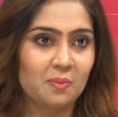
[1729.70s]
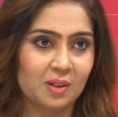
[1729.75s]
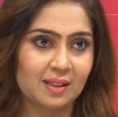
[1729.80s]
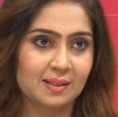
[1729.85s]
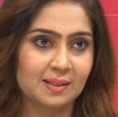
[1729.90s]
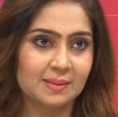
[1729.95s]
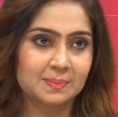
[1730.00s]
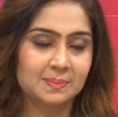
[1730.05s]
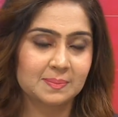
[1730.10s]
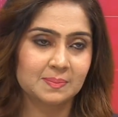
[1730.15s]

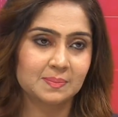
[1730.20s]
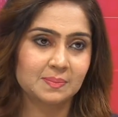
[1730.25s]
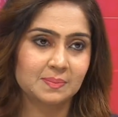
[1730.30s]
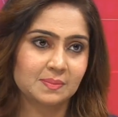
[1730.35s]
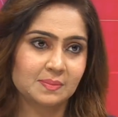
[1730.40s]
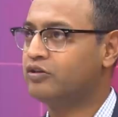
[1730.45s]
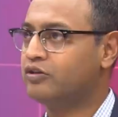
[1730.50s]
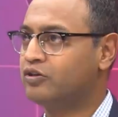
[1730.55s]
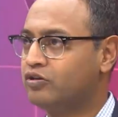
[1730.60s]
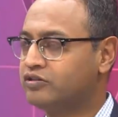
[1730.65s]
And
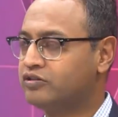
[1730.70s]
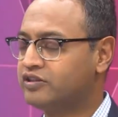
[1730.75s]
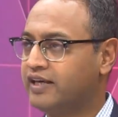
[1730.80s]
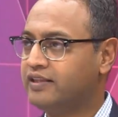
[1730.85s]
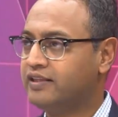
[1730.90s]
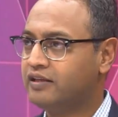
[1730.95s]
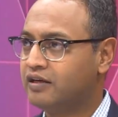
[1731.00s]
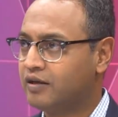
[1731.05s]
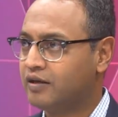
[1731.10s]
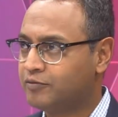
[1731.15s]
you're
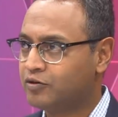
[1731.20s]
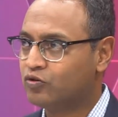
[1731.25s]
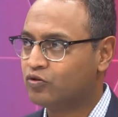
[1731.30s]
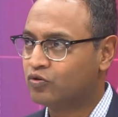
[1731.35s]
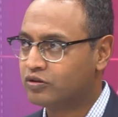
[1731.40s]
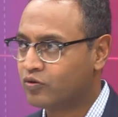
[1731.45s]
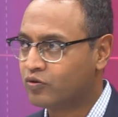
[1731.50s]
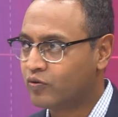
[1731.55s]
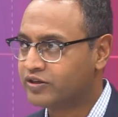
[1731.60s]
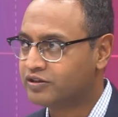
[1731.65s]
saying that, I mean,
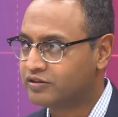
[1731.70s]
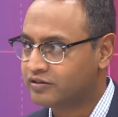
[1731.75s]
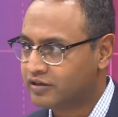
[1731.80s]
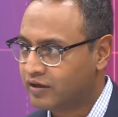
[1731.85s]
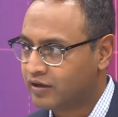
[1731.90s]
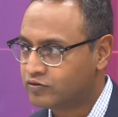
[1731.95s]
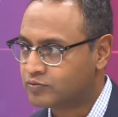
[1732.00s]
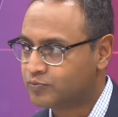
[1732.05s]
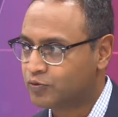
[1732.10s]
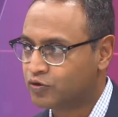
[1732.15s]
to the question
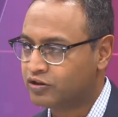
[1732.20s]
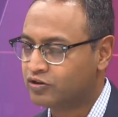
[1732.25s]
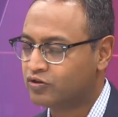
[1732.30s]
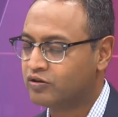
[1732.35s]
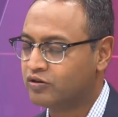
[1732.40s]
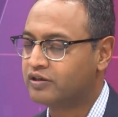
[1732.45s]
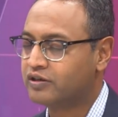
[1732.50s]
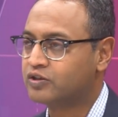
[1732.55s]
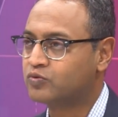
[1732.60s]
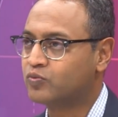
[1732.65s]
that I was putting
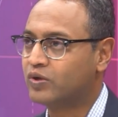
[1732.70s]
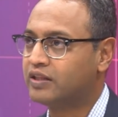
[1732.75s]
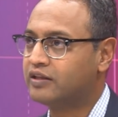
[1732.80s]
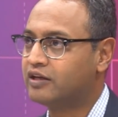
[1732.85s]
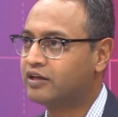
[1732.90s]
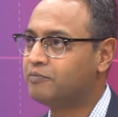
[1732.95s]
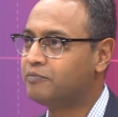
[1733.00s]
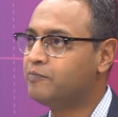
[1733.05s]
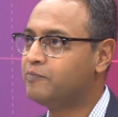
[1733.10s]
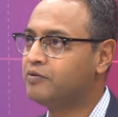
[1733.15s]
to her as well,
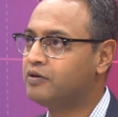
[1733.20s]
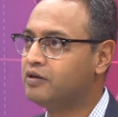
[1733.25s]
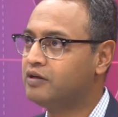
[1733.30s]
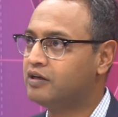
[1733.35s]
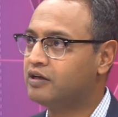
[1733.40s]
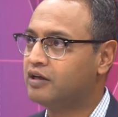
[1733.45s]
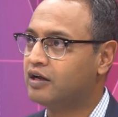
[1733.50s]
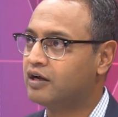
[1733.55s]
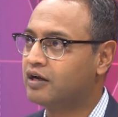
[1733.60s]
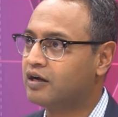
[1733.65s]
that
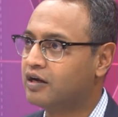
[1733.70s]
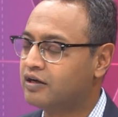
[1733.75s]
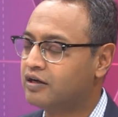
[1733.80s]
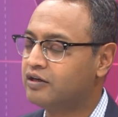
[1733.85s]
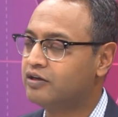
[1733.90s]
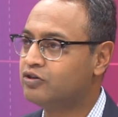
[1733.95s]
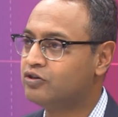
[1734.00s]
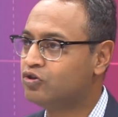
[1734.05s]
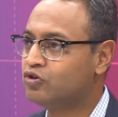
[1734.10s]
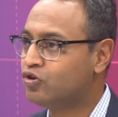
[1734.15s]
people
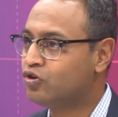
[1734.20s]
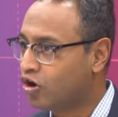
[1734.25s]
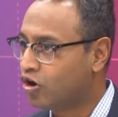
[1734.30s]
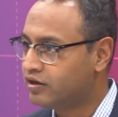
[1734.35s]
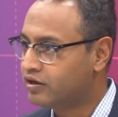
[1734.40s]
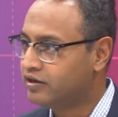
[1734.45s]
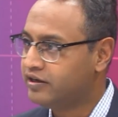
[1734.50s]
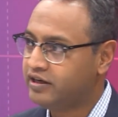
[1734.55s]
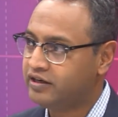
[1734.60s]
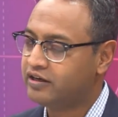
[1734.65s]
do
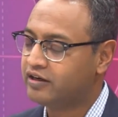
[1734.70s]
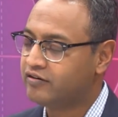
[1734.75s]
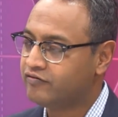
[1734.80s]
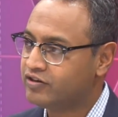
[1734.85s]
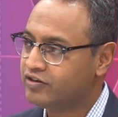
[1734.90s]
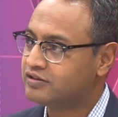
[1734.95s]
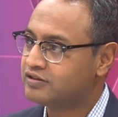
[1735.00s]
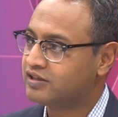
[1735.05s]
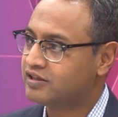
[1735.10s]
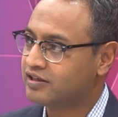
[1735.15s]
not need
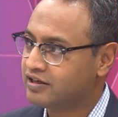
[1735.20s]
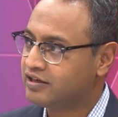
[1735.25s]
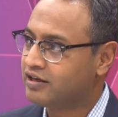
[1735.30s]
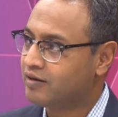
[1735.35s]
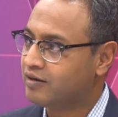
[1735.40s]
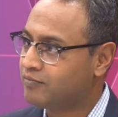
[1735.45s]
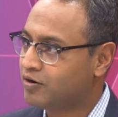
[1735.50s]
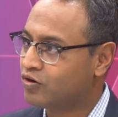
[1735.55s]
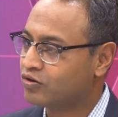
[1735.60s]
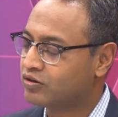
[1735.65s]

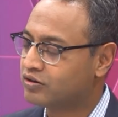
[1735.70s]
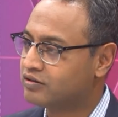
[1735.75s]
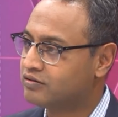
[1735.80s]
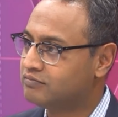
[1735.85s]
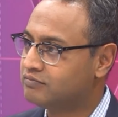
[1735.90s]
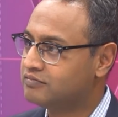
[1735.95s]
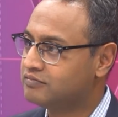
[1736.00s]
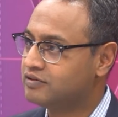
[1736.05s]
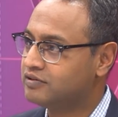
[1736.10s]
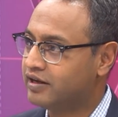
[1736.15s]
convincing about
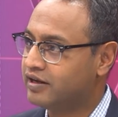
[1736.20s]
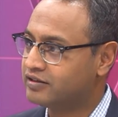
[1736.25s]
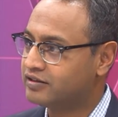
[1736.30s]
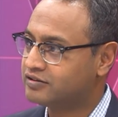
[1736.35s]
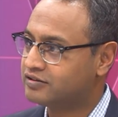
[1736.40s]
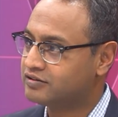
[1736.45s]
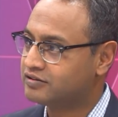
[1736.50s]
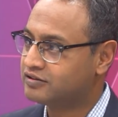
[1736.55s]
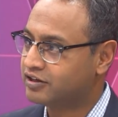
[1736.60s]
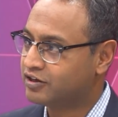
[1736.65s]
their
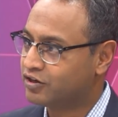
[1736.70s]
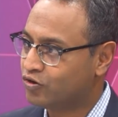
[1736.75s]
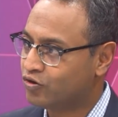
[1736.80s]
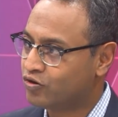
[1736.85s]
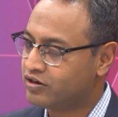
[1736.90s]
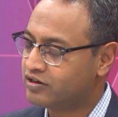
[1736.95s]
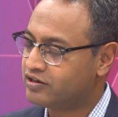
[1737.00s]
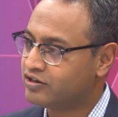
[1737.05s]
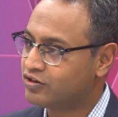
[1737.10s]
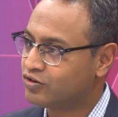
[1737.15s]

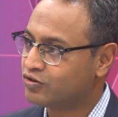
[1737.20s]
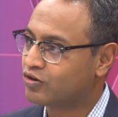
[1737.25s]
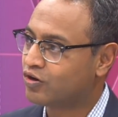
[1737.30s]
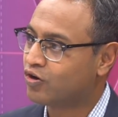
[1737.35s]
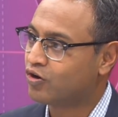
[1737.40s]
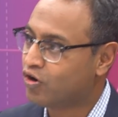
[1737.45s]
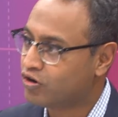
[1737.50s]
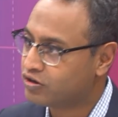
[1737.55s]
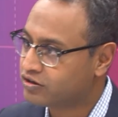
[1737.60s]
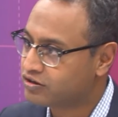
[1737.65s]
security or the
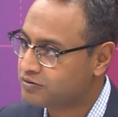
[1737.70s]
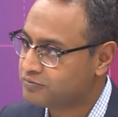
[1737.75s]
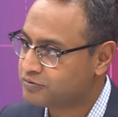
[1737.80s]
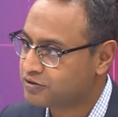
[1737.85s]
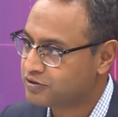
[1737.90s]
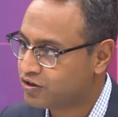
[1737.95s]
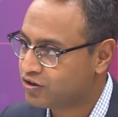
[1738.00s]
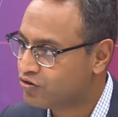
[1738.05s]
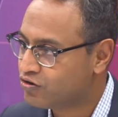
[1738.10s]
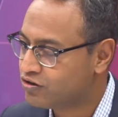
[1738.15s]
long-term
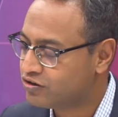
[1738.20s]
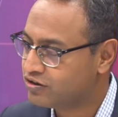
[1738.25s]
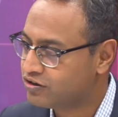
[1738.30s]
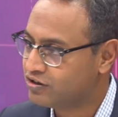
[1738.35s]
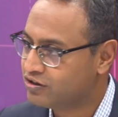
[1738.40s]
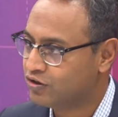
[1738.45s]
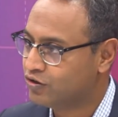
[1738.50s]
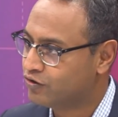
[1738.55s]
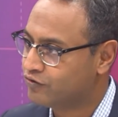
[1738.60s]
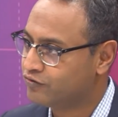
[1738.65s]

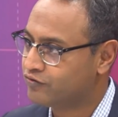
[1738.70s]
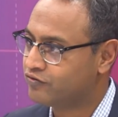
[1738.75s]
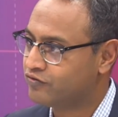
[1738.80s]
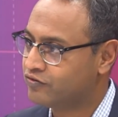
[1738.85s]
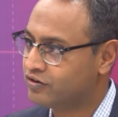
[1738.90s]
security of...